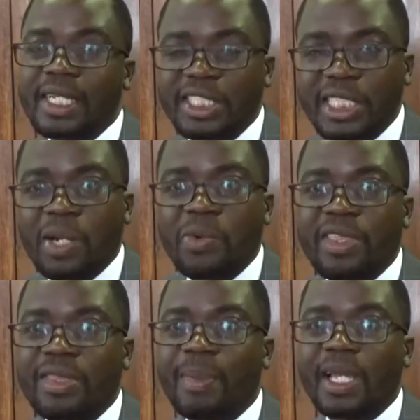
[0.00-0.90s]
share
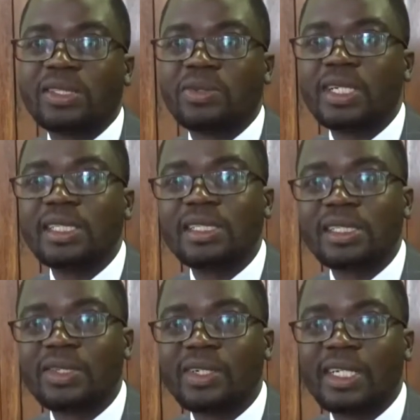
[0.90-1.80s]
with my
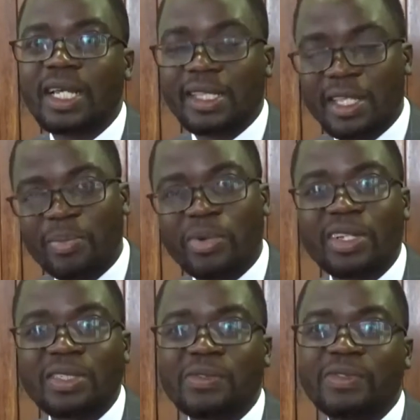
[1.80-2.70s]
students on the
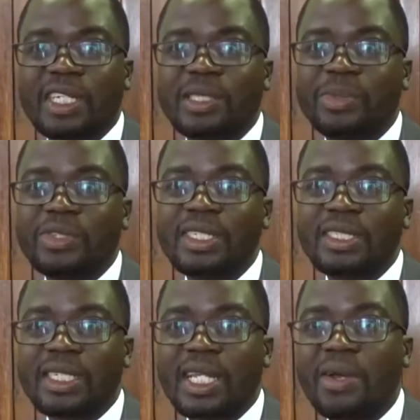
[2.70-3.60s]
importance of such
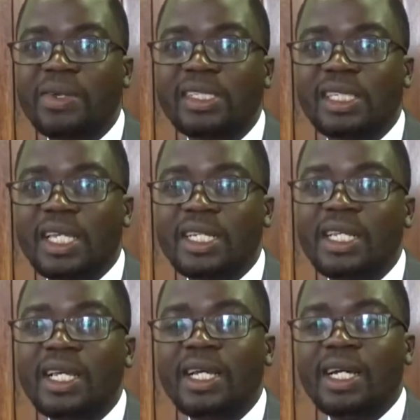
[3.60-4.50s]
buildings and how it
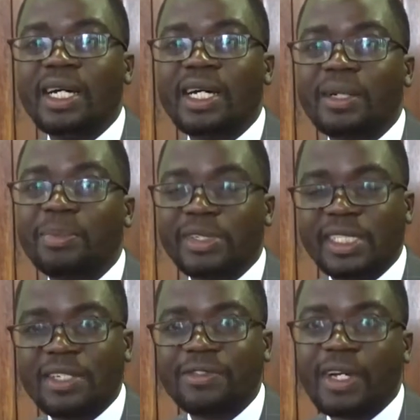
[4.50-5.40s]
can
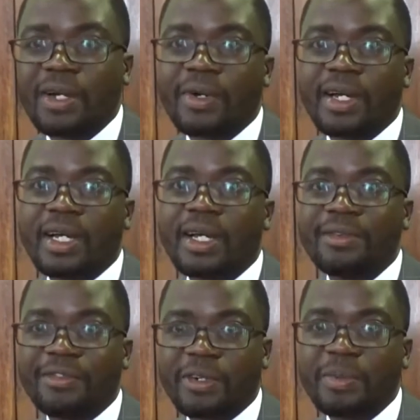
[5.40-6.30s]
preserve our
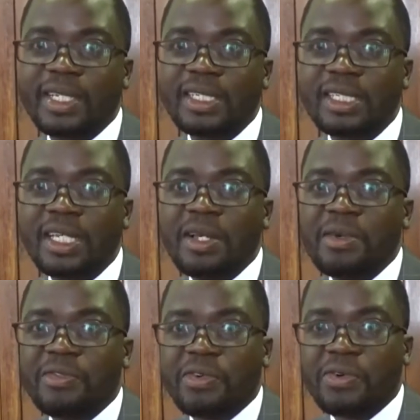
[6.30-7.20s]
environment
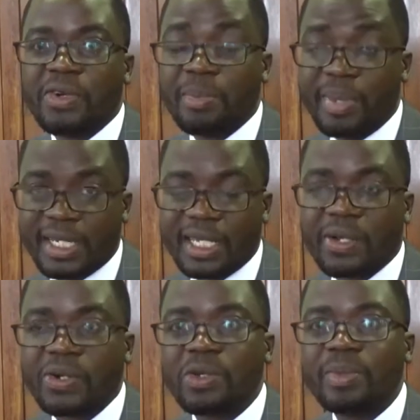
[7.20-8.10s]
for a better
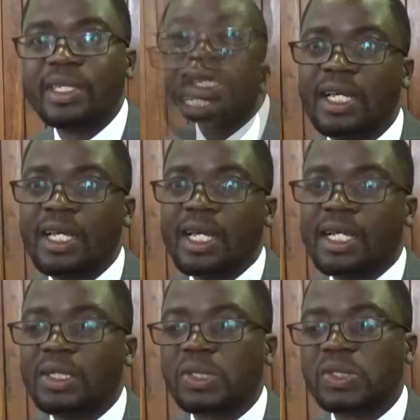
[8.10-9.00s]
economy.
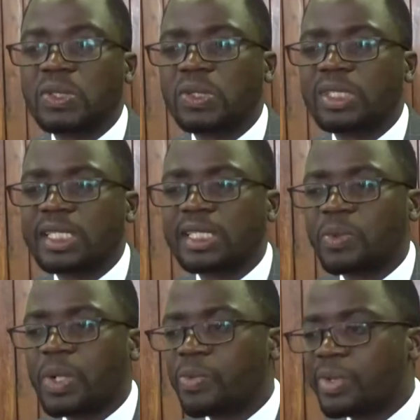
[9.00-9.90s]
And also just
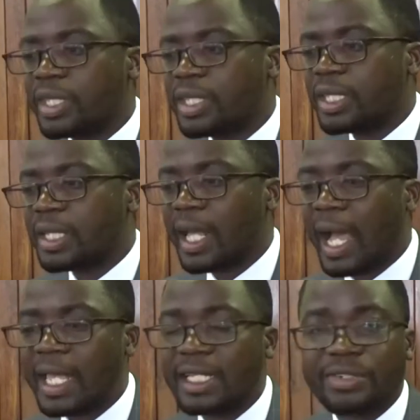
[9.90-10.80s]
the way
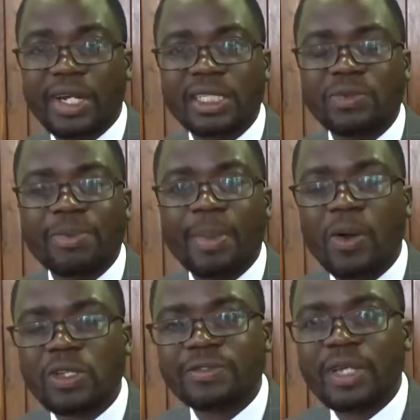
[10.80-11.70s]
I interacted with my
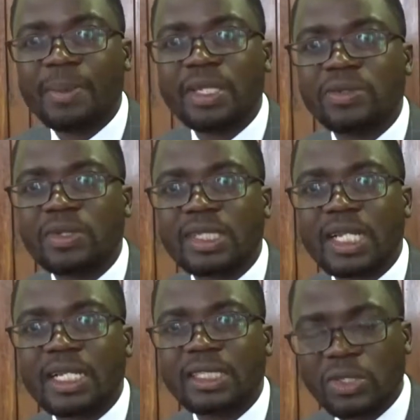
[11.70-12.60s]
host family in
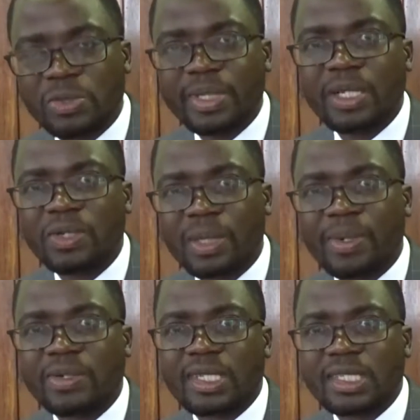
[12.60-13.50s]
Switzerland taught me a lot
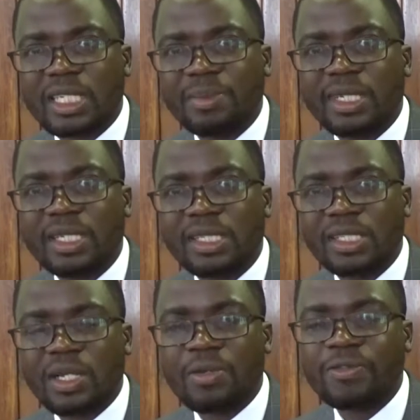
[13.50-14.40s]
about sustainability
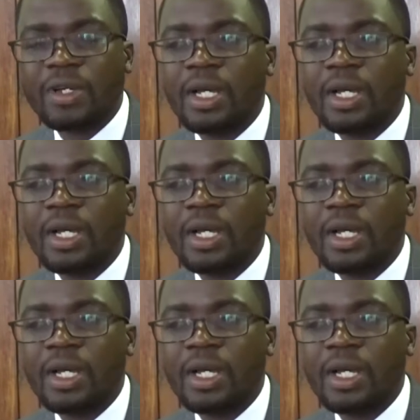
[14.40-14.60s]
itself.